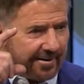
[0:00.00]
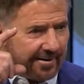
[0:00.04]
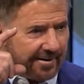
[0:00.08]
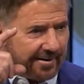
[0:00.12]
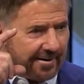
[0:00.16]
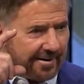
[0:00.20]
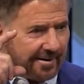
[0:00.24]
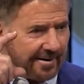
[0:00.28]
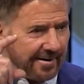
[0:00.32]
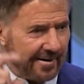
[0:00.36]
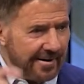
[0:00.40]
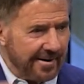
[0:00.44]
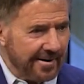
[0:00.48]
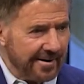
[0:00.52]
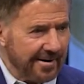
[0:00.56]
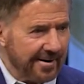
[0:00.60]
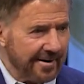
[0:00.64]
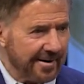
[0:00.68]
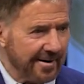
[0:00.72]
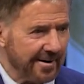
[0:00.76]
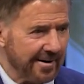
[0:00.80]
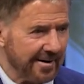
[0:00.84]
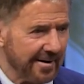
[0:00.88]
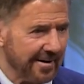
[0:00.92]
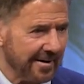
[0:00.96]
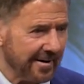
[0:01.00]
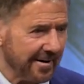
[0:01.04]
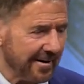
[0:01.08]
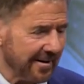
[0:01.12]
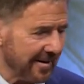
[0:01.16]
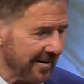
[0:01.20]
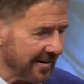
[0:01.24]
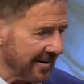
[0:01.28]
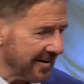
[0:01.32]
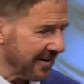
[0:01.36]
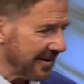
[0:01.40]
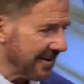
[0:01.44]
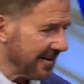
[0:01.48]

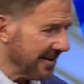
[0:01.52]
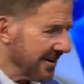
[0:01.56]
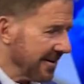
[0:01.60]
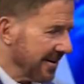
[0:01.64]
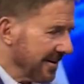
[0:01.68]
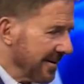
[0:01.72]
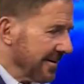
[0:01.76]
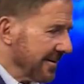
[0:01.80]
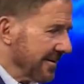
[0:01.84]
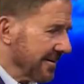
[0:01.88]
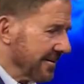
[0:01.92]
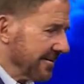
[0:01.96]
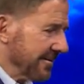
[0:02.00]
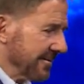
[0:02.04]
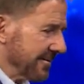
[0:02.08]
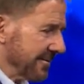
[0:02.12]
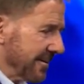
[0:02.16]
Nothing is said.